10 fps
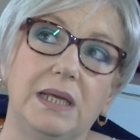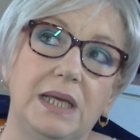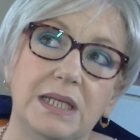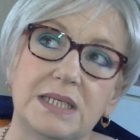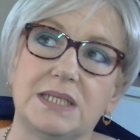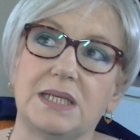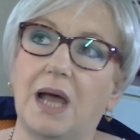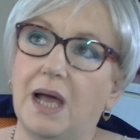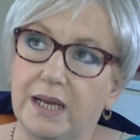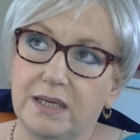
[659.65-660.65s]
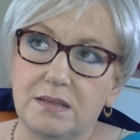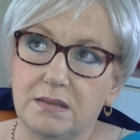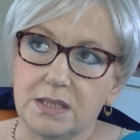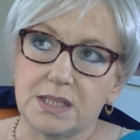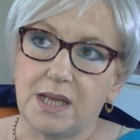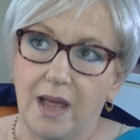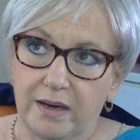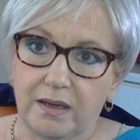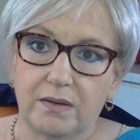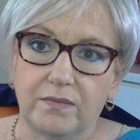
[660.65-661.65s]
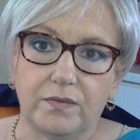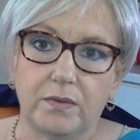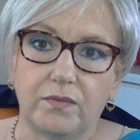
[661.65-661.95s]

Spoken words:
inside the scanner for